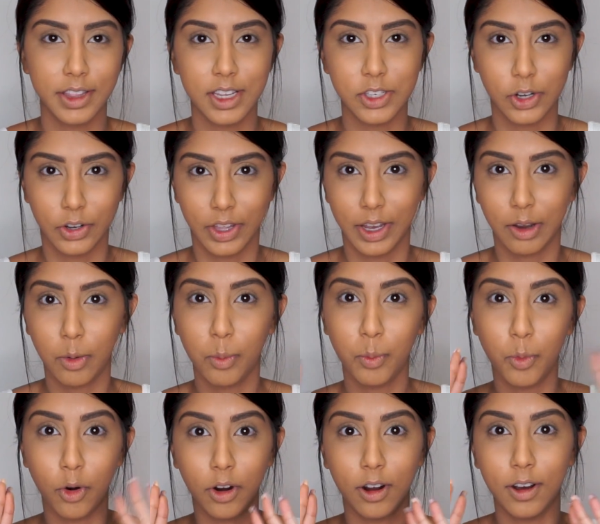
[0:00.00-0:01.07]
These are like
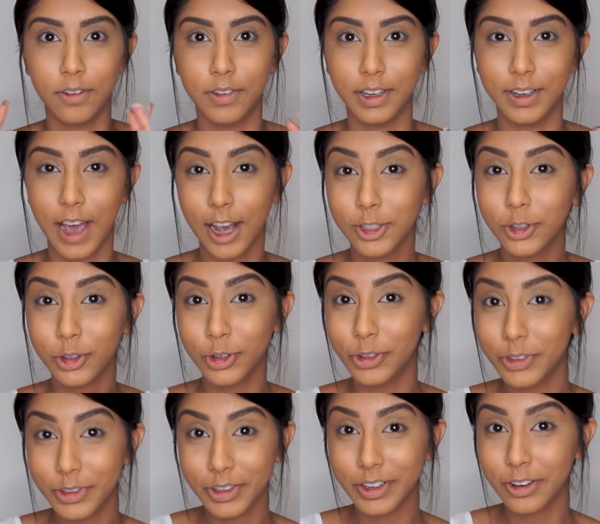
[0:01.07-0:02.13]
more of a natural
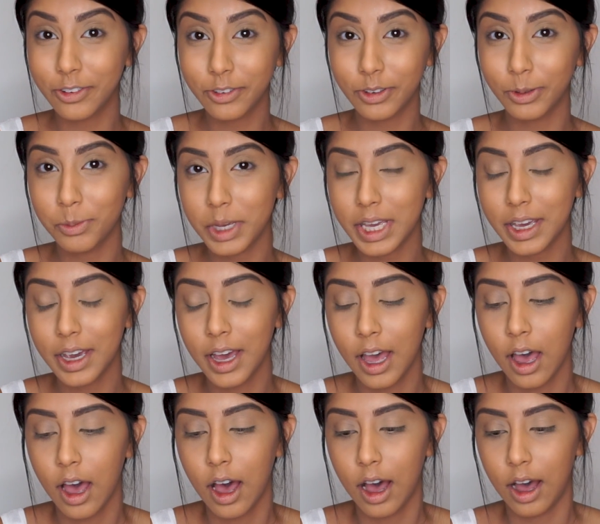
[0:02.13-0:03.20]
look for me
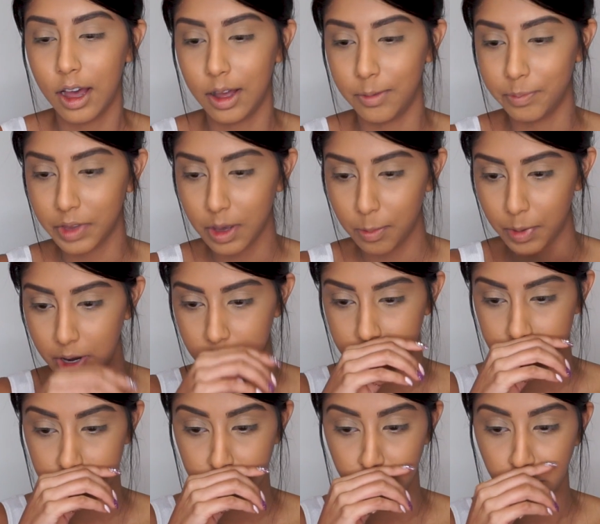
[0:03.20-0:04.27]
compared
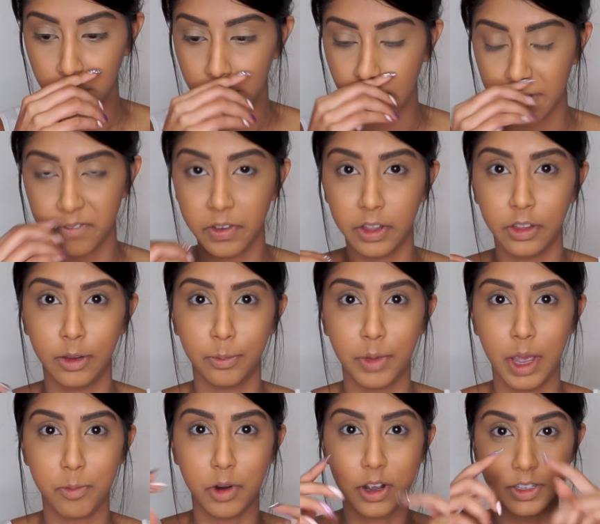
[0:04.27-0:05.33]
to when I fill in
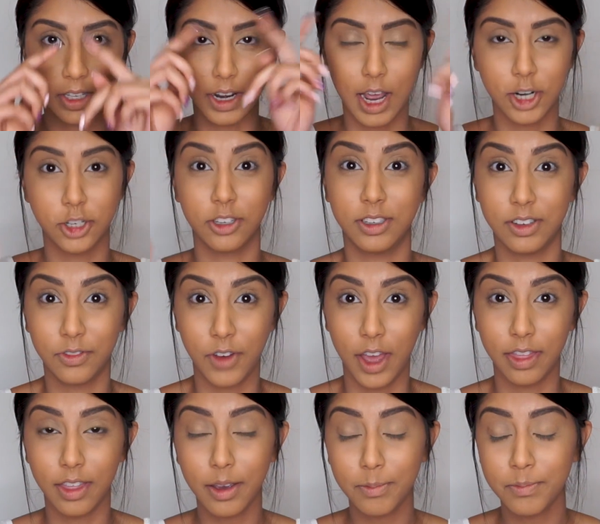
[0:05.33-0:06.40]
my brows and actually define
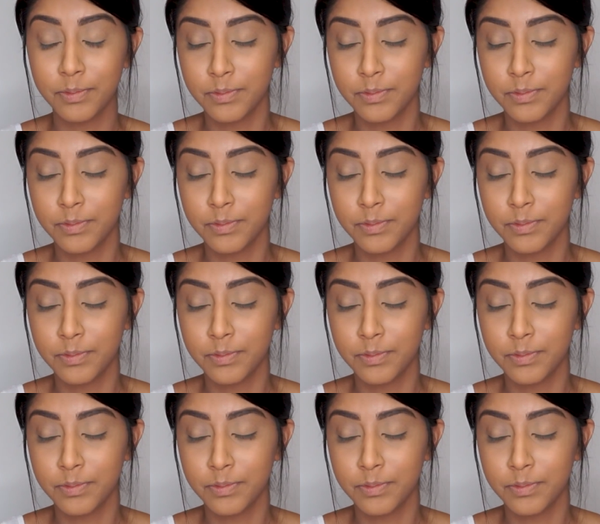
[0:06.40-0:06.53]
them.